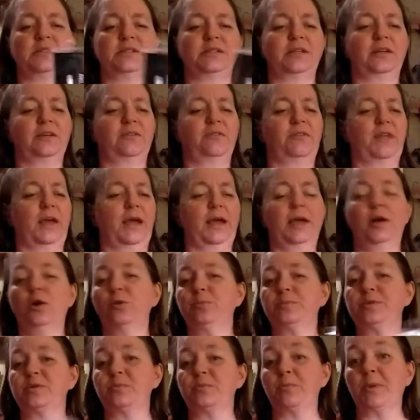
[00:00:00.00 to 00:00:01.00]
see if that
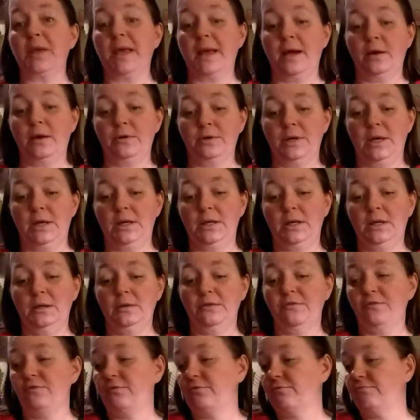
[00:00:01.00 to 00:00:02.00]
helps me out any,
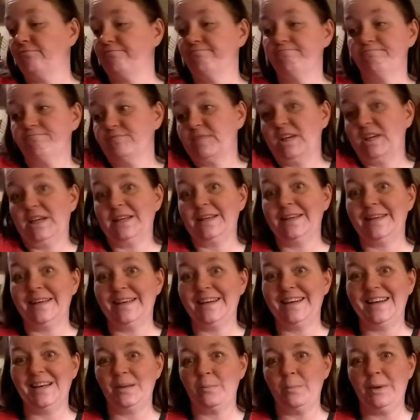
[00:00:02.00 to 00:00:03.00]
if I can
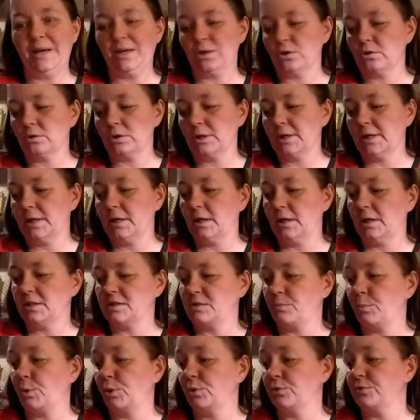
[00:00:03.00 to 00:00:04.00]
get any better, I
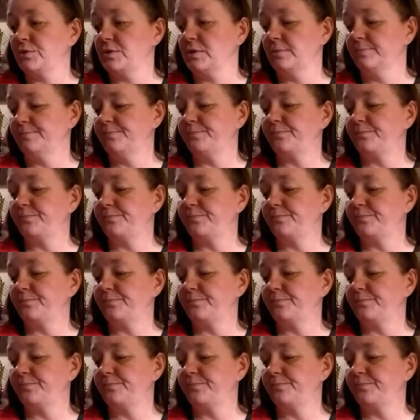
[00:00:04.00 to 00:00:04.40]
suppose.